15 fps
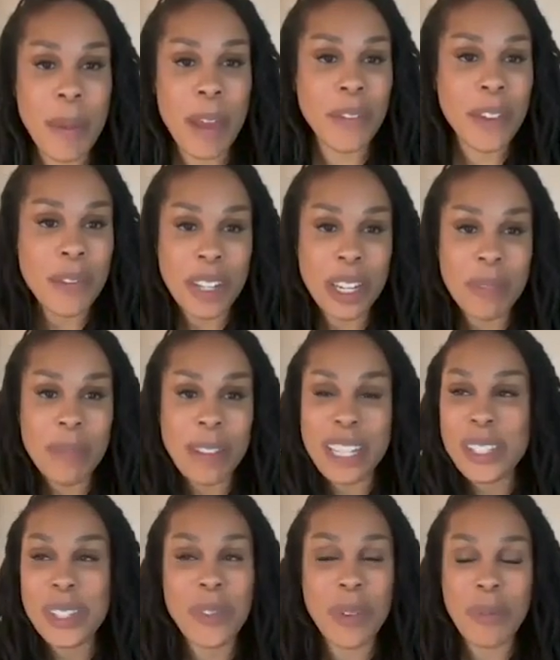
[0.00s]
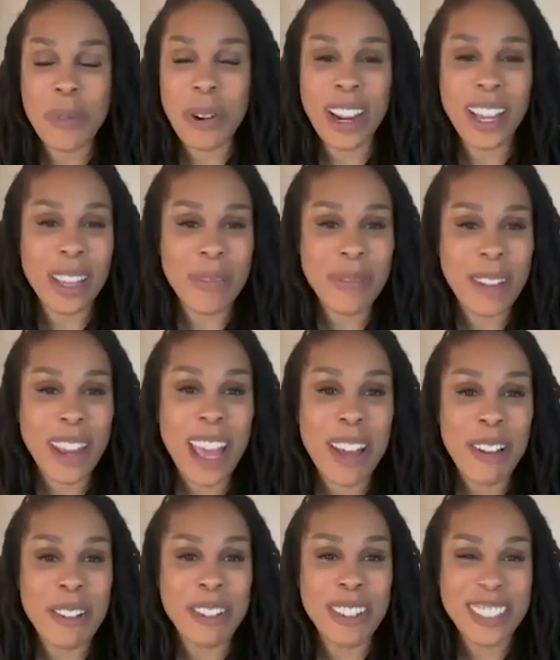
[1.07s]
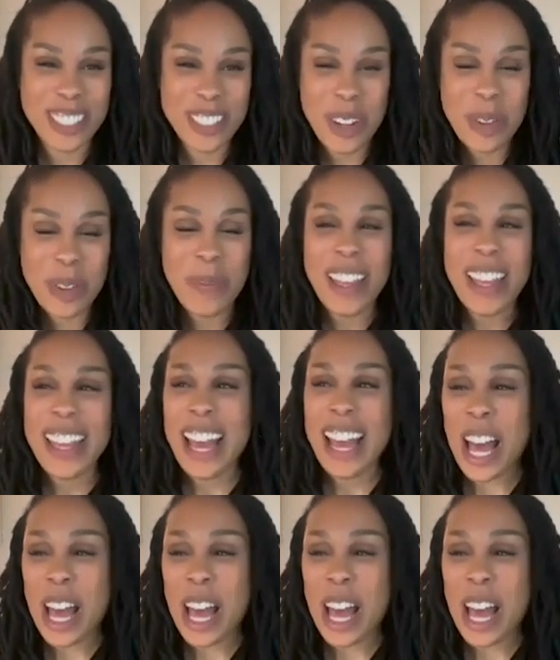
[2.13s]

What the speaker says: up about 15 minutes from where I am now. She grew up,